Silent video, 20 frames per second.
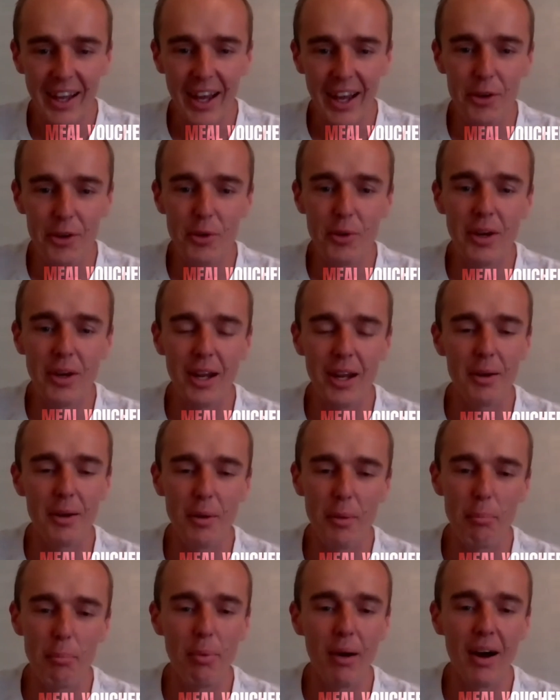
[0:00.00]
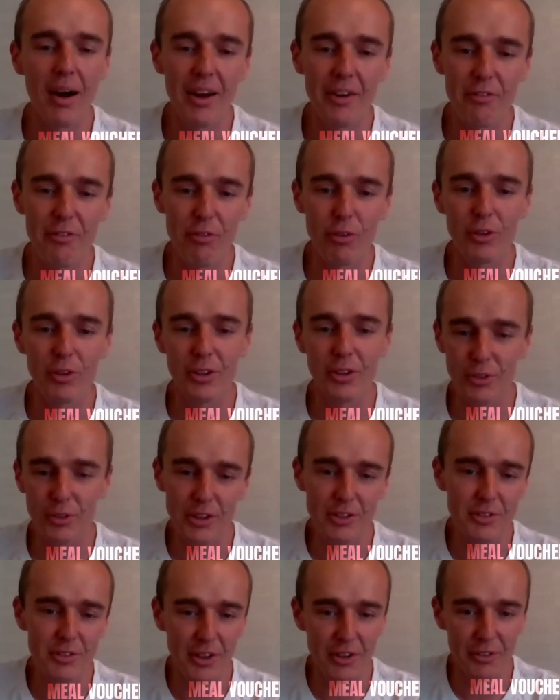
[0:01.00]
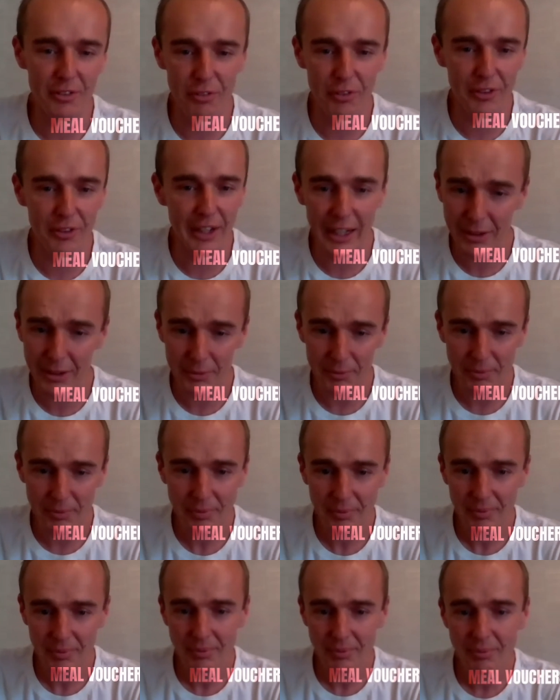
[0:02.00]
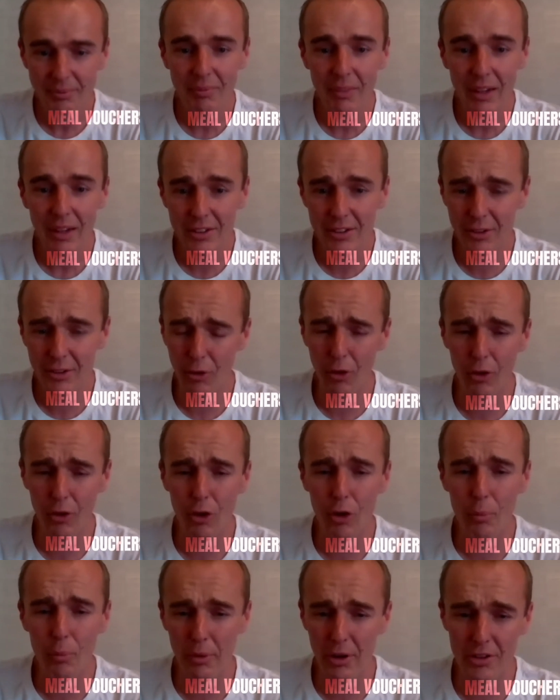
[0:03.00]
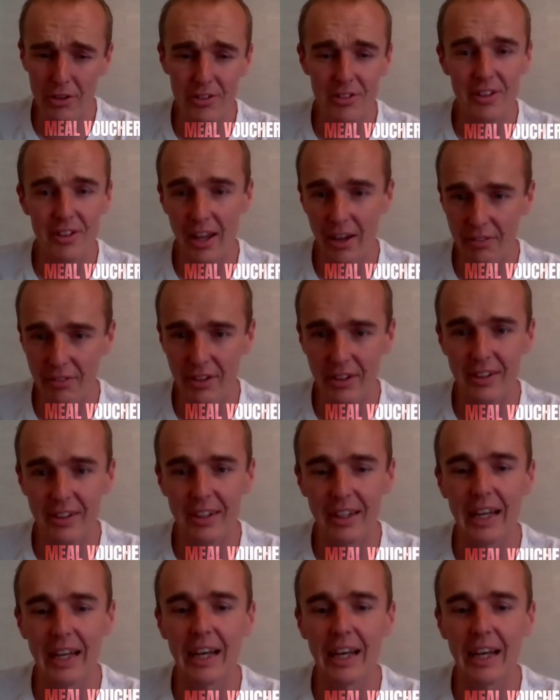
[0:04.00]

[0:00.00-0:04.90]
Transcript: and you can buy food in restaurant for that. And all corporations have it.